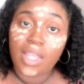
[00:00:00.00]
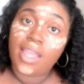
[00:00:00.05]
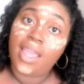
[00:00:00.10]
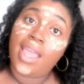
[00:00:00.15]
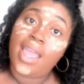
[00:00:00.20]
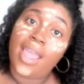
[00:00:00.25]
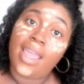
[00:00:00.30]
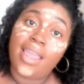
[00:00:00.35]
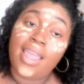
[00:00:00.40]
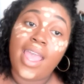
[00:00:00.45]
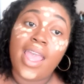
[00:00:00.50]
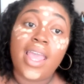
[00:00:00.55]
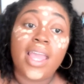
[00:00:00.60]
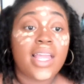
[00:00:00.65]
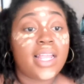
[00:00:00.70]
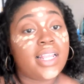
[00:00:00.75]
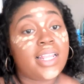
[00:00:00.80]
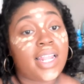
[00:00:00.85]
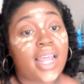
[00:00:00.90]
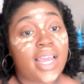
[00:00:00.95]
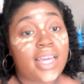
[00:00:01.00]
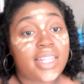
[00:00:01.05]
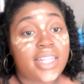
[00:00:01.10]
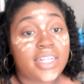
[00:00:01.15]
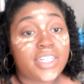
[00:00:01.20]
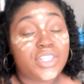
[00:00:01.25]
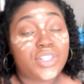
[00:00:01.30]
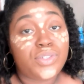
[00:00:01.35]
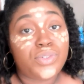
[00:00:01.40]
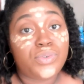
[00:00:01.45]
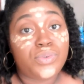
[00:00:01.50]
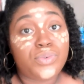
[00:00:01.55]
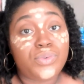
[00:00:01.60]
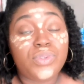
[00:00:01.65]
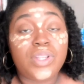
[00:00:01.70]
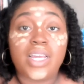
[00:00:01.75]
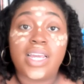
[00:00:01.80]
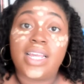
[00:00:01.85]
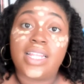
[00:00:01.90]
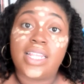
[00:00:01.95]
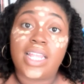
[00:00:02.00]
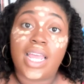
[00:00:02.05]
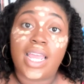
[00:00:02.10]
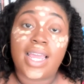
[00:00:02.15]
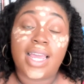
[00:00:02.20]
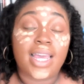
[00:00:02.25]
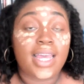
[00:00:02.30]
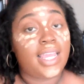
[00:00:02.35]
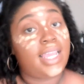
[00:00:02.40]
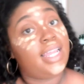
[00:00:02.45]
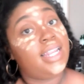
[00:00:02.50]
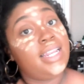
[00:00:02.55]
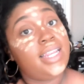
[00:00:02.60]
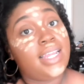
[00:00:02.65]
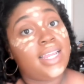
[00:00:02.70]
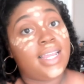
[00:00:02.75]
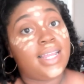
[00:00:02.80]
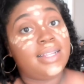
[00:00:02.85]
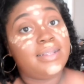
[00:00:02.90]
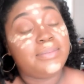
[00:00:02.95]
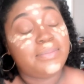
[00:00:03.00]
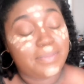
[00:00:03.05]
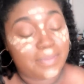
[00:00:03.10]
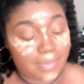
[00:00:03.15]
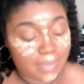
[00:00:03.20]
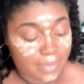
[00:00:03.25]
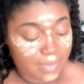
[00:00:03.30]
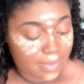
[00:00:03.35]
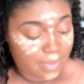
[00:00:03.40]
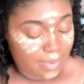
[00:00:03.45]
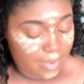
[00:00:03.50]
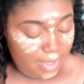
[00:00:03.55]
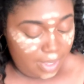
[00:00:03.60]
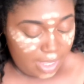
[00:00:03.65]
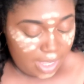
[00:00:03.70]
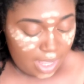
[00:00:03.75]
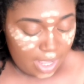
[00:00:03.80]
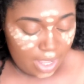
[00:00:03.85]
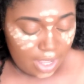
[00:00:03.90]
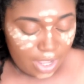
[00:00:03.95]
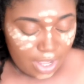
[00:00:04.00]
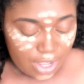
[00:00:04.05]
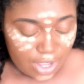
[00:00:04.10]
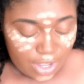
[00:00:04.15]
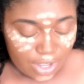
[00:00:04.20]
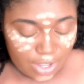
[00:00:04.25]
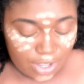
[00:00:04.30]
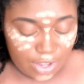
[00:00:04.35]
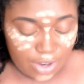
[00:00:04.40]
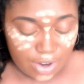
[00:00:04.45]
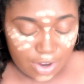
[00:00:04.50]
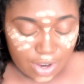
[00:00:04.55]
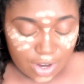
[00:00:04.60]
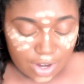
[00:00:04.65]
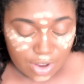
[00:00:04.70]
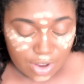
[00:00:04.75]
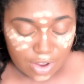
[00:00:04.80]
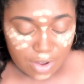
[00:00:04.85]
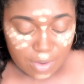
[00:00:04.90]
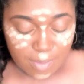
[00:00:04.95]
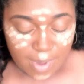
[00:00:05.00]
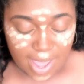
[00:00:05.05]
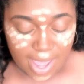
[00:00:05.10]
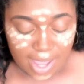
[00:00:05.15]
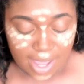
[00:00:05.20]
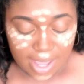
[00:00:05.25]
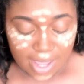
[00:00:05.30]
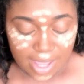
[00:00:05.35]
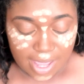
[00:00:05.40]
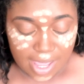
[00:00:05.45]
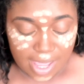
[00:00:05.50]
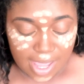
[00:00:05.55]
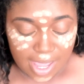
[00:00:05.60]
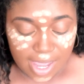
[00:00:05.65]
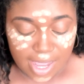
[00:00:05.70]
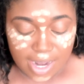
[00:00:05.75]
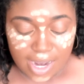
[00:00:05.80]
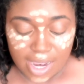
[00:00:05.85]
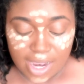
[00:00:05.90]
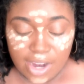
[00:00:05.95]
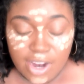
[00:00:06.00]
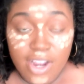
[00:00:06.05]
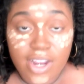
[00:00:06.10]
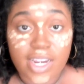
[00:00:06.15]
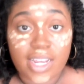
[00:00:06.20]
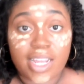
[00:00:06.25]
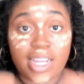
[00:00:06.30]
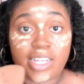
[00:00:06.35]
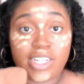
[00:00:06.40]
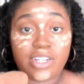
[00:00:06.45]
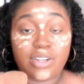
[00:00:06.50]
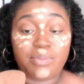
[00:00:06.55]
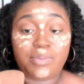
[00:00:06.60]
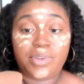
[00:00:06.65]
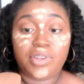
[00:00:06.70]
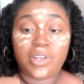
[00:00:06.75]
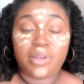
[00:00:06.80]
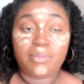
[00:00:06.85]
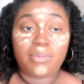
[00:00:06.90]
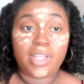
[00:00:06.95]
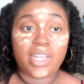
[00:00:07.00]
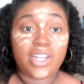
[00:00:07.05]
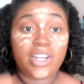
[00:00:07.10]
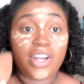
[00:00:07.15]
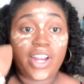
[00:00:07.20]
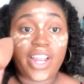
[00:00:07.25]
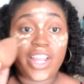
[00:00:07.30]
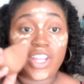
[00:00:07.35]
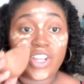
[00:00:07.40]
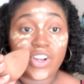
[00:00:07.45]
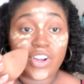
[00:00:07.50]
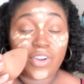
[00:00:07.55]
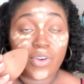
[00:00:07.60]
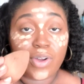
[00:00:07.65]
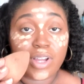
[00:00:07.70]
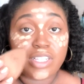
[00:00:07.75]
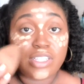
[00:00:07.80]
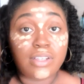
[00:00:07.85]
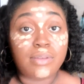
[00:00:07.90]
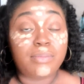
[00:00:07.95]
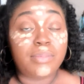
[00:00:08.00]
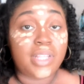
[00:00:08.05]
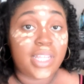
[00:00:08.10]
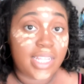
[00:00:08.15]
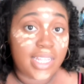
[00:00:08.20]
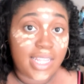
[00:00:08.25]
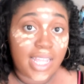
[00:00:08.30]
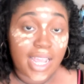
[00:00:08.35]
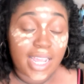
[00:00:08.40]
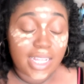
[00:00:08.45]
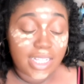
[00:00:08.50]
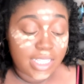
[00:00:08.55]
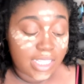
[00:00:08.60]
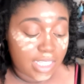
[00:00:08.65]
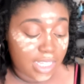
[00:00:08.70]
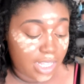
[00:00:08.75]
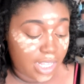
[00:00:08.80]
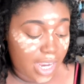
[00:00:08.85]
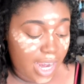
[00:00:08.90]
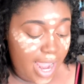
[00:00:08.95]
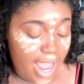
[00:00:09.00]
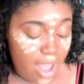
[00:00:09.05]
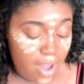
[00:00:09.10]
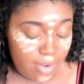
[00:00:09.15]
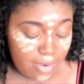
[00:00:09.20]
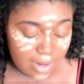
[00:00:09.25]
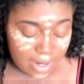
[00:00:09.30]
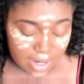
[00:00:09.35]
Okay, now that you looking like an Indian, you're go back again and you're going to get your beauty blender and you're going to blend that concealer out.